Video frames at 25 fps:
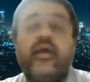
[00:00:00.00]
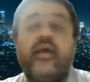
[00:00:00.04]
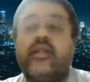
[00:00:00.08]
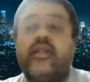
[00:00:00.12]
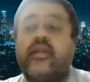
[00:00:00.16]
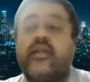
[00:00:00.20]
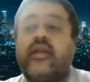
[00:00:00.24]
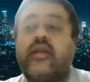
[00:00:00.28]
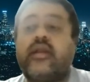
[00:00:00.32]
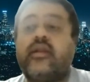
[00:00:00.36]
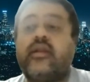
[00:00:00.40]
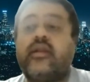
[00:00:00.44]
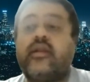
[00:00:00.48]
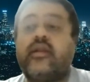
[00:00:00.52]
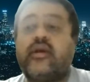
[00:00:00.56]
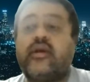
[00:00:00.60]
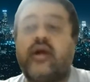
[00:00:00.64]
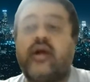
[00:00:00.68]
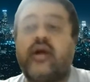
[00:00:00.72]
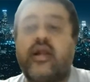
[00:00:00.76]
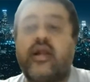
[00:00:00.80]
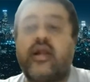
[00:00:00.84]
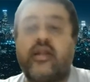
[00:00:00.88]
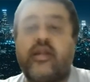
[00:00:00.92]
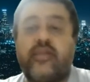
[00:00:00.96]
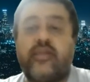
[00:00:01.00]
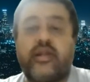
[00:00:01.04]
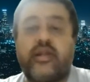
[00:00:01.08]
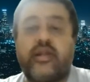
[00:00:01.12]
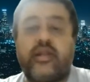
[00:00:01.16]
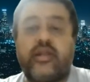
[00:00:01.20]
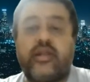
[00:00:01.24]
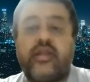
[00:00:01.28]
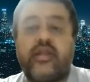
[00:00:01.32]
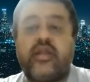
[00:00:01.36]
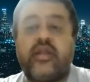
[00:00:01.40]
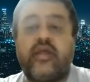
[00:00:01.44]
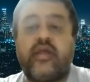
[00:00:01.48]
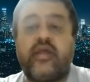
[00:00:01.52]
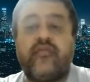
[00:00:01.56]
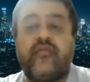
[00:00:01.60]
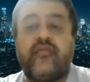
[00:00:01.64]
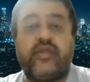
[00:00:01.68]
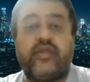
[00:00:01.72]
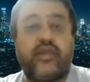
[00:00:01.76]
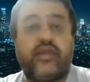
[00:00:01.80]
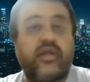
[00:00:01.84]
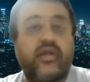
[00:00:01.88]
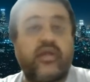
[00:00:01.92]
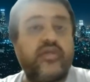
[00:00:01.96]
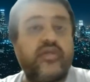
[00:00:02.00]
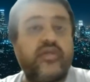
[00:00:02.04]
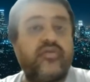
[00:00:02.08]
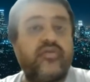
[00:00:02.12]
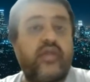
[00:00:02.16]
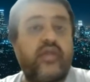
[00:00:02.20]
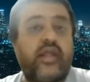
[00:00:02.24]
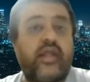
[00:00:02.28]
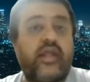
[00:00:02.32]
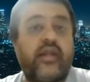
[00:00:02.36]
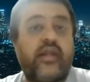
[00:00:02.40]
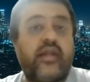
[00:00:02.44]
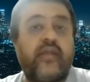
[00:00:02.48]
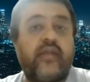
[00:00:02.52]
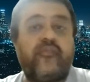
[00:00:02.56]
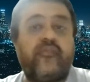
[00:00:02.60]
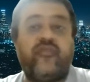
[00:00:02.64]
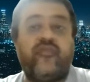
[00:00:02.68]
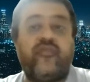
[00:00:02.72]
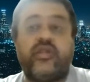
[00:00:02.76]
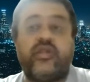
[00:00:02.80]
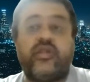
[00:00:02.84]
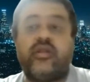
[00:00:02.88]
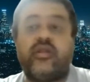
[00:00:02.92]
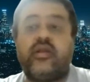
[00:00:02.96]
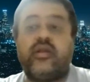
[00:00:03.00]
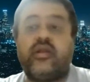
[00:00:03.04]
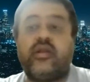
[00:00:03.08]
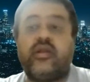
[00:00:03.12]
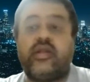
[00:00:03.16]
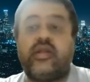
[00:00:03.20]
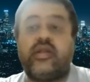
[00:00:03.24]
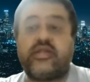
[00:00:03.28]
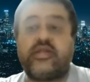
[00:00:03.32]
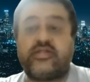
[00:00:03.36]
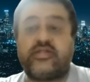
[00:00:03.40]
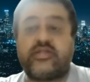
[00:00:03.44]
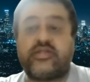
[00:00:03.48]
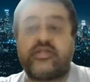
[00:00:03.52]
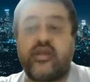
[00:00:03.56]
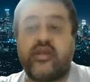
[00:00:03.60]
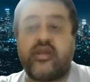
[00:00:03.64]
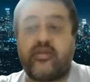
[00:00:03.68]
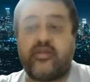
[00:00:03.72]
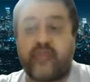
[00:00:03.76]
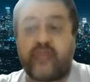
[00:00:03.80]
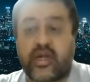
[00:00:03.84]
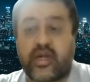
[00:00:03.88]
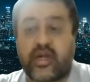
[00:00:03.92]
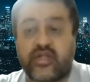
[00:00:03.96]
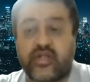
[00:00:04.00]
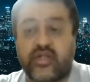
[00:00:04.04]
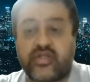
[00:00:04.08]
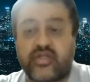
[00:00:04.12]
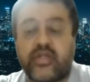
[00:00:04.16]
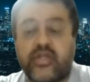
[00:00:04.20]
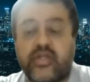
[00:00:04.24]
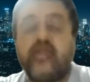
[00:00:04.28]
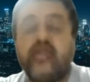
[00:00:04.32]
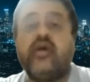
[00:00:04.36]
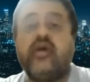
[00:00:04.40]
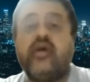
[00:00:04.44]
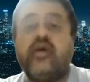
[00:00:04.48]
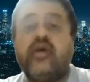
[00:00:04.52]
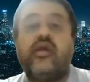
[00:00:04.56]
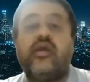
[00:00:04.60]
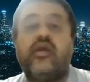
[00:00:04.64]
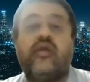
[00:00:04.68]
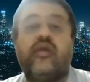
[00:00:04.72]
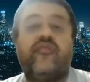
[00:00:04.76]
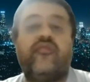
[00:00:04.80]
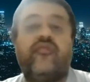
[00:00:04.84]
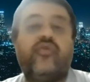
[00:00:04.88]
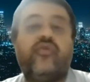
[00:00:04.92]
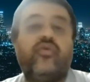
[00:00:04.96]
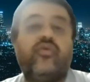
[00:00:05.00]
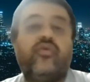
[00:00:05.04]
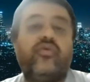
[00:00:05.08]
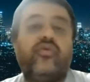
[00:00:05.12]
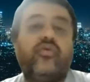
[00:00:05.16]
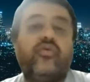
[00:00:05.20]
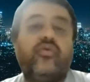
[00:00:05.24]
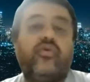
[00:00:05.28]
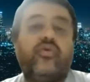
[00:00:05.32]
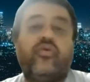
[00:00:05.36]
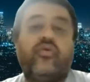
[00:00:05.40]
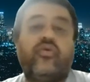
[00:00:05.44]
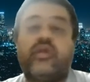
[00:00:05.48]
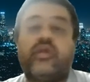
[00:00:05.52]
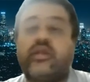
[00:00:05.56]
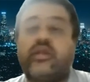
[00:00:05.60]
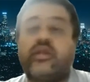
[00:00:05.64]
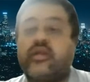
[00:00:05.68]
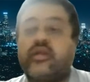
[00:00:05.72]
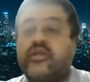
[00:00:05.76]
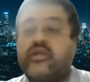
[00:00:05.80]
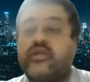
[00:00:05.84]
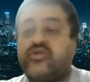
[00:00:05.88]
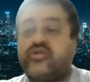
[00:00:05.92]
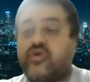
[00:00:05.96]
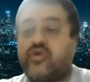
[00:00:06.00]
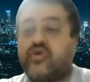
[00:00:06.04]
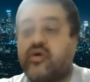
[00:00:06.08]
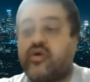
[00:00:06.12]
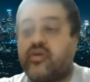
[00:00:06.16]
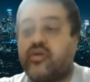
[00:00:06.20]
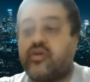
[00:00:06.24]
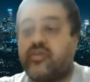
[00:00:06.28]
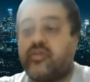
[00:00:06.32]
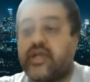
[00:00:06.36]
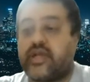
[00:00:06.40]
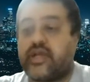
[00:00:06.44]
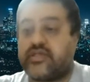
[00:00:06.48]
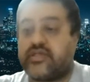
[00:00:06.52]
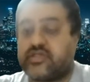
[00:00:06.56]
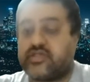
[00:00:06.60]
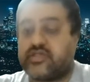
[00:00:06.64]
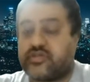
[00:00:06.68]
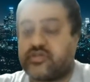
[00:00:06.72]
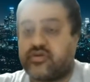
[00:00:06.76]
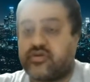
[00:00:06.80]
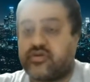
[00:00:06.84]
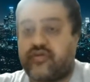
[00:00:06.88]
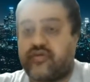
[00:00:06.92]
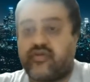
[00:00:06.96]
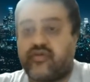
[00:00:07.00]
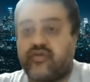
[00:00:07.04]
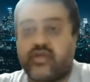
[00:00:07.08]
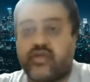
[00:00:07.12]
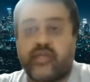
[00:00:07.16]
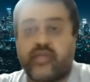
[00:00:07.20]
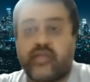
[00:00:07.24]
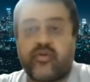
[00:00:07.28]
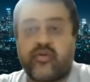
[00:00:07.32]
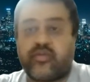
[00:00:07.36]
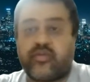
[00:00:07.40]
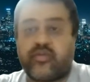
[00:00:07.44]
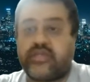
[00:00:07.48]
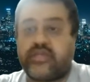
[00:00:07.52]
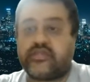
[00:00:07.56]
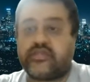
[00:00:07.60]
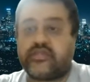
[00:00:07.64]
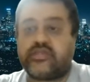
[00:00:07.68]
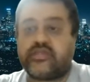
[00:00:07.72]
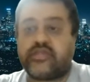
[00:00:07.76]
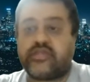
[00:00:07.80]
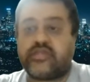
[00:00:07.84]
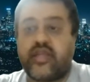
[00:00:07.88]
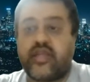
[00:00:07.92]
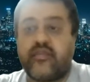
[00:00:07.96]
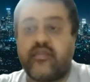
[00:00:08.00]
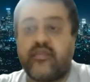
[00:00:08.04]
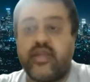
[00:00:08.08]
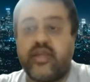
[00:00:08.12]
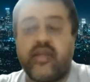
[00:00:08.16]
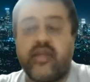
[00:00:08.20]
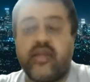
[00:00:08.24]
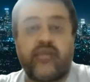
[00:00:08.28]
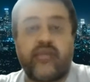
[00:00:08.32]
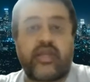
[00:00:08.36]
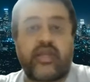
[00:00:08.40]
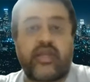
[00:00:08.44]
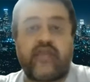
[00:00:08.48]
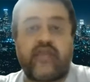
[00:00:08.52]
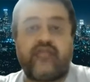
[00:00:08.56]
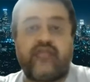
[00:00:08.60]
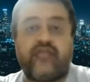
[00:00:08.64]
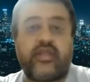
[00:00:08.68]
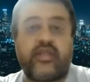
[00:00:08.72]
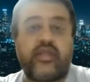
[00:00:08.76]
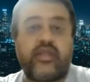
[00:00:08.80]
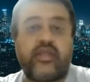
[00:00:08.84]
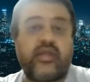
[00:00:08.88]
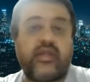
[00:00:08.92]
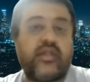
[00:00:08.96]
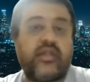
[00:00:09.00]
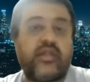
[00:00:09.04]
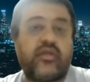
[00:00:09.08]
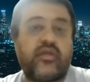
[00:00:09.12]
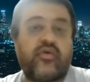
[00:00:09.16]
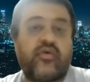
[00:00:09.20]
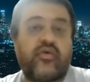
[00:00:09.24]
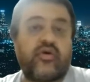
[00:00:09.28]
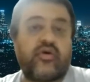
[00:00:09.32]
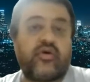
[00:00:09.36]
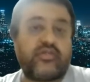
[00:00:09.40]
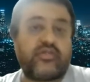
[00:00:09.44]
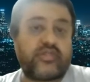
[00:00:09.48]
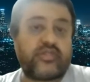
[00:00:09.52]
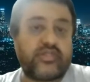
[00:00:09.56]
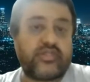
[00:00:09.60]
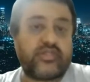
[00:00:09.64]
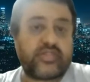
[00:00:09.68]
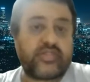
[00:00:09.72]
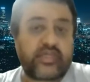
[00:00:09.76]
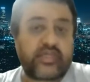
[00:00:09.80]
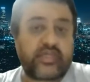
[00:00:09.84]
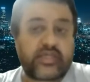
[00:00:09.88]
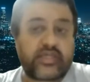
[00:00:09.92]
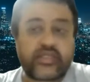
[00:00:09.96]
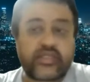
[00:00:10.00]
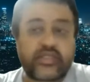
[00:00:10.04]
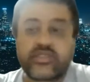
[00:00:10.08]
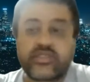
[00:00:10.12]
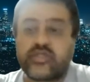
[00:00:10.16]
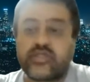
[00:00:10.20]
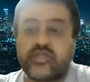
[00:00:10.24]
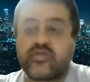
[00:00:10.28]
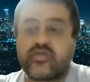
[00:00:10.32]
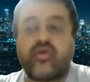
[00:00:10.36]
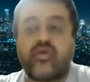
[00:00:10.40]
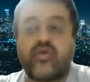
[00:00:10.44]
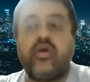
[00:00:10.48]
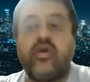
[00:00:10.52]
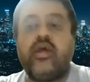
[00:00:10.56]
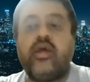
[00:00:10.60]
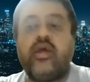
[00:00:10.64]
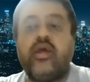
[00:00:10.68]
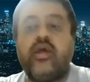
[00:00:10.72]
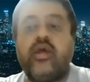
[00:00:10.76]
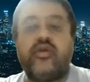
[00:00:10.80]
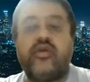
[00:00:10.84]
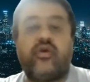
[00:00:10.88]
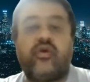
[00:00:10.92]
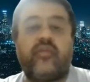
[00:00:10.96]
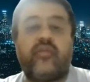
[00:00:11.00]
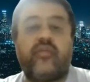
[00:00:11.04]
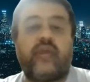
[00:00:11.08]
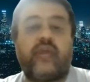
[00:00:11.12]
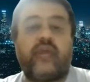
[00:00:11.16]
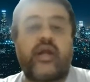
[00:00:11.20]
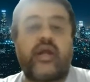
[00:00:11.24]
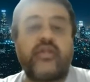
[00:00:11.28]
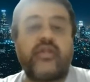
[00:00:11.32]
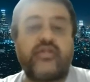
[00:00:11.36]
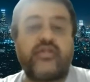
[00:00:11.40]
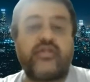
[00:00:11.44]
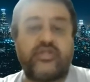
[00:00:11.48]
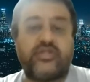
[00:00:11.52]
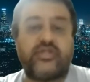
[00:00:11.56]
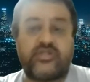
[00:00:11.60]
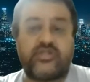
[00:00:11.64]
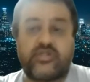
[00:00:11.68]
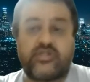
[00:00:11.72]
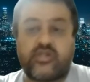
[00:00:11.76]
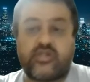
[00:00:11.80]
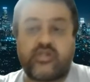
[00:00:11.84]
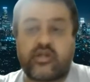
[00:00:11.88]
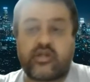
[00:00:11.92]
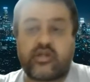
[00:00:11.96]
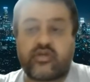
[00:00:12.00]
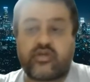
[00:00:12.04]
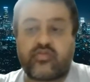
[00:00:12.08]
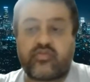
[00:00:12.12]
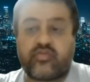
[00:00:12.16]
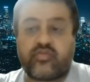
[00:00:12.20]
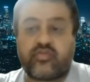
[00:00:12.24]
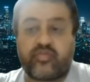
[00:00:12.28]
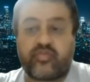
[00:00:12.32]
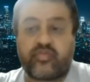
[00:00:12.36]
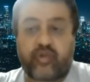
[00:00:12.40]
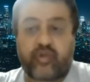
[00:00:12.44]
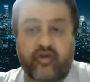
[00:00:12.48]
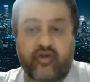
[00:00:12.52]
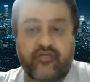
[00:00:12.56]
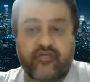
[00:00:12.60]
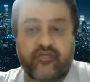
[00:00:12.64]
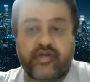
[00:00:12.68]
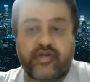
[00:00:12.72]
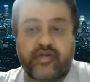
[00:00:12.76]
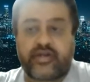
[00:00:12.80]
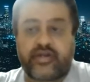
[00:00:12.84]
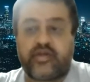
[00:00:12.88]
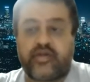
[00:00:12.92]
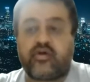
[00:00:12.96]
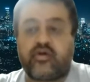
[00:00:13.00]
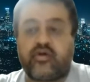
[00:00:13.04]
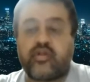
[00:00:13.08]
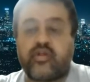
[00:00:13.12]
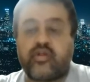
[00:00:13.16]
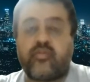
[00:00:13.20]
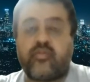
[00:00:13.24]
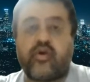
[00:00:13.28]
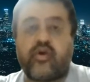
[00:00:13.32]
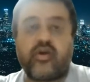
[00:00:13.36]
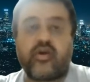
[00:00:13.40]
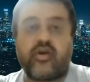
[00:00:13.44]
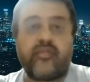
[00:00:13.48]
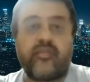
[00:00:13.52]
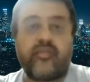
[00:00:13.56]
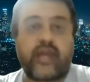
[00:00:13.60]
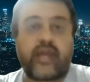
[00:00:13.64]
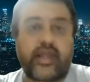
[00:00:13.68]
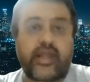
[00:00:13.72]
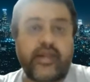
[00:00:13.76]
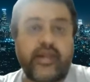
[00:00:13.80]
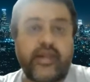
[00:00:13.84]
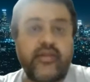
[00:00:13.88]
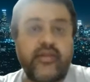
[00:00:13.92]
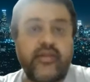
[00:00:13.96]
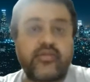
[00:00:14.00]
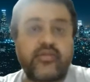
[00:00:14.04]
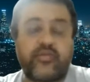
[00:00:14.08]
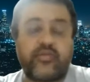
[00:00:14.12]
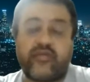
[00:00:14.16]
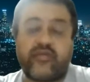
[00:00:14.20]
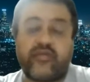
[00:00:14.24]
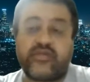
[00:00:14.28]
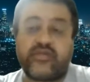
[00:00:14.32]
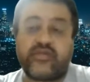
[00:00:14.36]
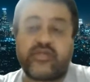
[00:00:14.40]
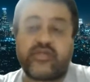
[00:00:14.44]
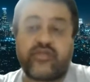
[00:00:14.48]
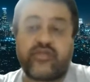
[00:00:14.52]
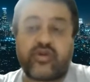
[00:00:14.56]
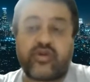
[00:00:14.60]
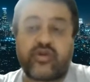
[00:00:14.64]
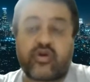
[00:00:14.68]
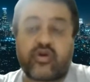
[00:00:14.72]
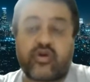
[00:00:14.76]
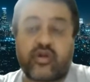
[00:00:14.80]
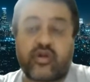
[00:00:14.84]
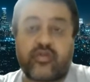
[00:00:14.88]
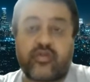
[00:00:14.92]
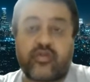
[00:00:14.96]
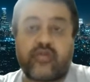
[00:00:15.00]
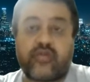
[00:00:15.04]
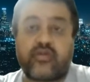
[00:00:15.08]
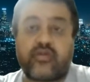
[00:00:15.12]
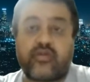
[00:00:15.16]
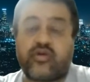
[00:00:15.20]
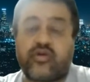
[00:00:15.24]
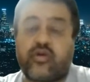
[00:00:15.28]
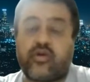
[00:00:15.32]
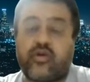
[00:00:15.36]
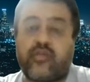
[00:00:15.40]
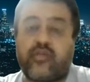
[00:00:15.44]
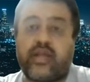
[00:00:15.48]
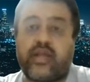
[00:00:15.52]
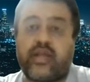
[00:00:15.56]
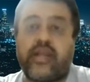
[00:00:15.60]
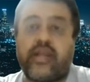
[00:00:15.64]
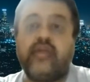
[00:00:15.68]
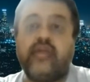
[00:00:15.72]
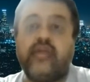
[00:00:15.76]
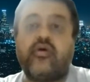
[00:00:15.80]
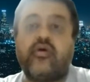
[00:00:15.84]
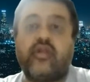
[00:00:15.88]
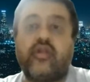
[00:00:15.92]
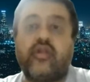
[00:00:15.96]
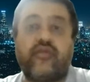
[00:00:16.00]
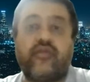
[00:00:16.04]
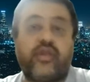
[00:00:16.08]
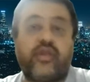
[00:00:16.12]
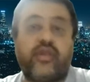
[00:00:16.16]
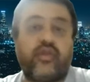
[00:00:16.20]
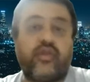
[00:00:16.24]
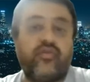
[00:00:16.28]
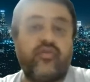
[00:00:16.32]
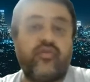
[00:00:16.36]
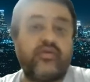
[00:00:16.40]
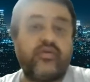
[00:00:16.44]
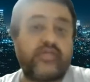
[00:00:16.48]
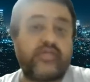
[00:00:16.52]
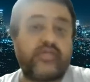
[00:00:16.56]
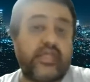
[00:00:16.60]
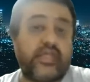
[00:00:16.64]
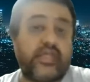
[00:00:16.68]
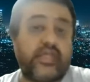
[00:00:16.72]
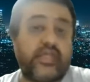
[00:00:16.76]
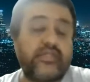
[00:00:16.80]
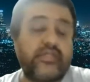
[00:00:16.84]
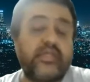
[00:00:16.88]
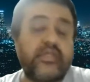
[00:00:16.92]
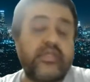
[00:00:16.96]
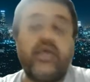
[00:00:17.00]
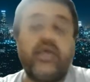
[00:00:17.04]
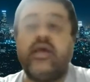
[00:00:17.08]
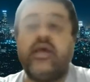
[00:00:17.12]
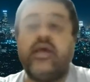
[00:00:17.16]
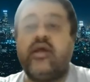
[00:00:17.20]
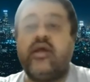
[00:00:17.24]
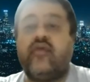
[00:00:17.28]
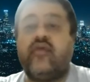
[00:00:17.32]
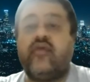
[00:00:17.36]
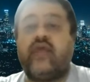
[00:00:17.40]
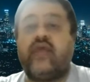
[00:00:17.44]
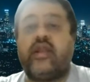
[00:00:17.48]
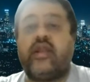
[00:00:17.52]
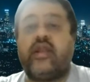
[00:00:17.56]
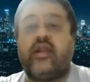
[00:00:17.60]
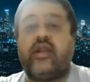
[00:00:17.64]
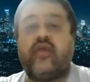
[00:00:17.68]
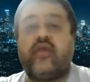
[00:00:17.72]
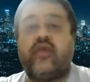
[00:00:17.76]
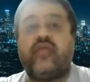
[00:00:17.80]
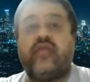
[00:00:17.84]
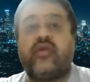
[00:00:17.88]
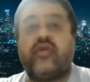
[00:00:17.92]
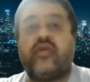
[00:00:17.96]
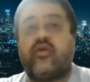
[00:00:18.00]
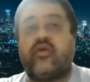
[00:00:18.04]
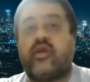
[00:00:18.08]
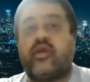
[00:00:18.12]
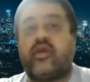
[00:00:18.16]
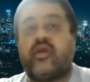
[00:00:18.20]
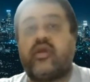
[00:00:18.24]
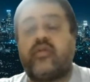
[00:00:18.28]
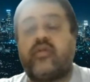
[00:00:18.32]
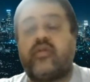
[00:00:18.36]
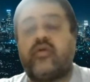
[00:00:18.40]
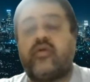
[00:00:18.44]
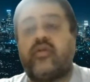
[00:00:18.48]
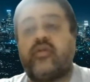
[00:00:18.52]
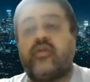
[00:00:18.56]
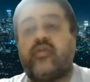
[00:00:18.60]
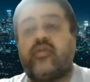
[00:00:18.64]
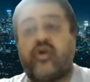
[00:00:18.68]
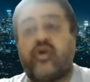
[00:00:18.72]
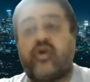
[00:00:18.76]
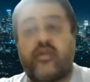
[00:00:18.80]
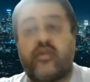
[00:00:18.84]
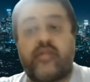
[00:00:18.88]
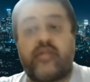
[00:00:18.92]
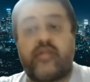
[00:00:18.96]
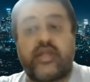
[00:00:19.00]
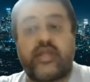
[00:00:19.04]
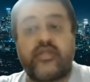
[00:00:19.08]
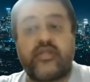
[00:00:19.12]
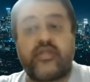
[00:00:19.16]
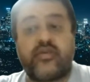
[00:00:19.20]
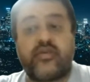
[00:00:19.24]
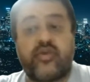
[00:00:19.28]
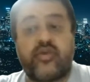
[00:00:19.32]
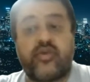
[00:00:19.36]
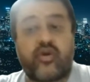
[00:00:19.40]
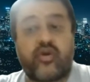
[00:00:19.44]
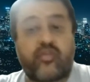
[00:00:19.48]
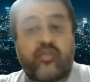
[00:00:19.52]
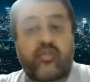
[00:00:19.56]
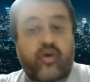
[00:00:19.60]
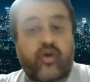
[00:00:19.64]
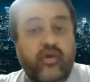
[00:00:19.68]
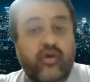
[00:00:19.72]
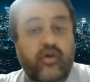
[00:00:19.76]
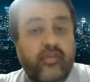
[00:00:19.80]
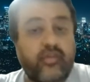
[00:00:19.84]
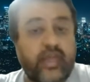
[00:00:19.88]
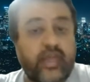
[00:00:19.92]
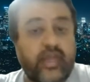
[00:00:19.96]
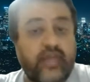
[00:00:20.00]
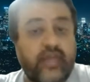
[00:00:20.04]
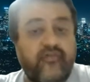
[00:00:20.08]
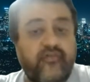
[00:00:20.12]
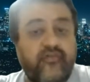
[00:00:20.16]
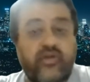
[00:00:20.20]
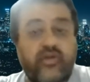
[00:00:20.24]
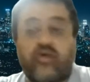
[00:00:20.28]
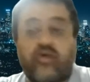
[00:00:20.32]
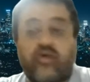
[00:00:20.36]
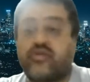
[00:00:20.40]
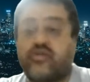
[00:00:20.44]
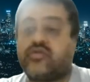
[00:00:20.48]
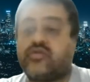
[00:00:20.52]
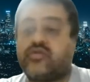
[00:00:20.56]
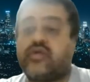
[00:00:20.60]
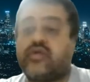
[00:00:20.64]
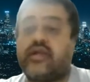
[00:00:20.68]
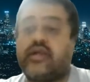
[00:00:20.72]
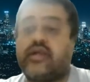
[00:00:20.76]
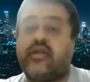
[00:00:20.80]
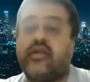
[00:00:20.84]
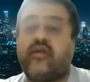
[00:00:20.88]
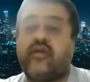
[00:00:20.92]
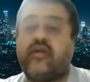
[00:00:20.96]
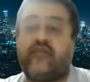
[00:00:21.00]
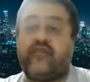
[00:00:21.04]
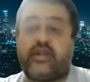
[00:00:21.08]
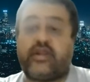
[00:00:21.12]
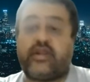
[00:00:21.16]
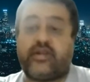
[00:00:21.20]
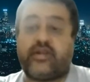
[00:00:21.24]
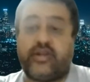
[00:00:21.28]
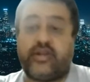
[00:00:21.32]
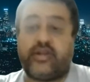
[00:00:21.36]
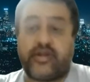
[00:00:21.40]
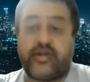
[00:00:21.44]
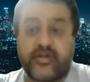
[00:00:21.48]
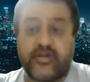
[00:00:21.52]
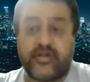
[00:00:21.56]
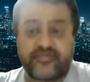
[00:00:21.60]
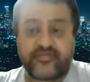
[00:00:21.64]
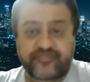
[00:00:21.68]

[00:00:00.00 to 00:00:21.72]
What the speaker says: Then ultimately every year you'll end up with less margin if you don't increase your prices. So if you keep your prices same, but every year the cost is increasing, so your margins, the profit or the bottom line. So previously we talked about the top line or revenue or sales, while now we are talking about the bottom line. So your bottom line will also get affected.